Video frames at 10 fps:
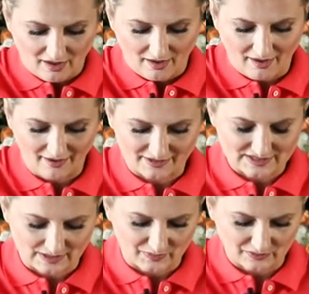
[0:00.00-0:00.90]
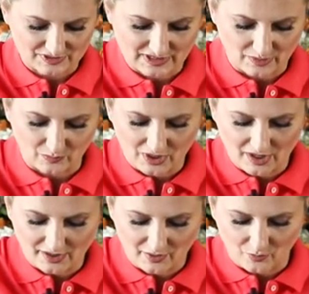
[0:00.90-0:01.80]
and somebody will say,
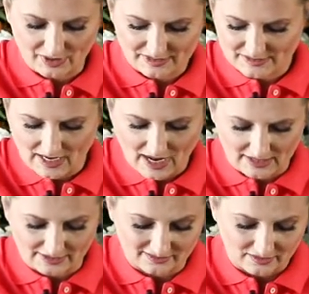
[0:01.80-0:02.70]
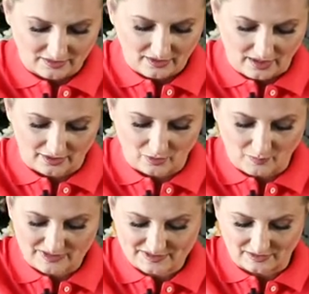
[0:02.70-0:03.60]
"Whoa, what is that?" And I know
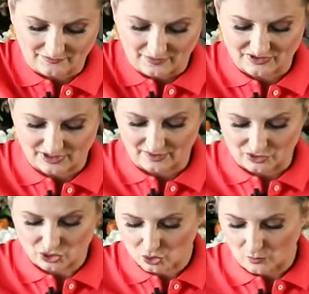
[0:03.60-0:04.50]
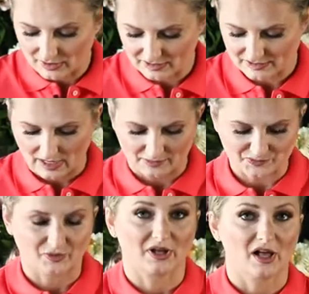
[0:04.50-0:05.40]
myself, I've done that so many
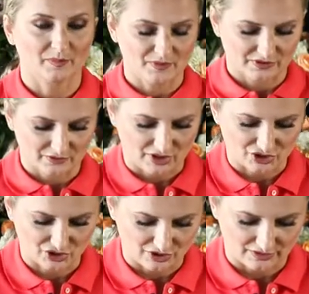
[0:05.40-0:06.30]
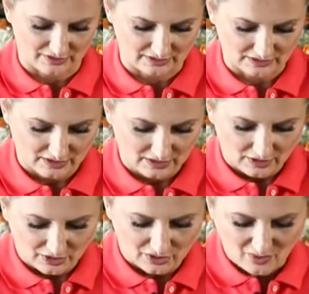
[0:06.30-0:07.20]
times. Well, I'll be at the restaurant and,
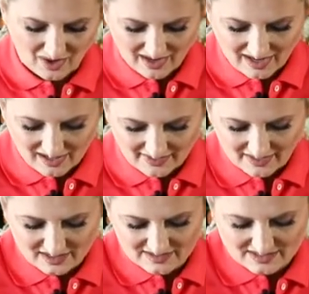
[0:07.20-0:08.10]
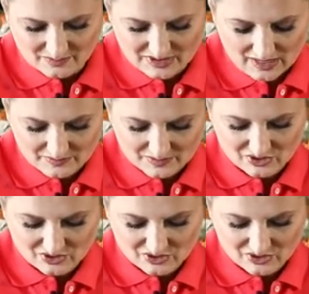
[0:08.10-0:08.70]
you know, like sometimes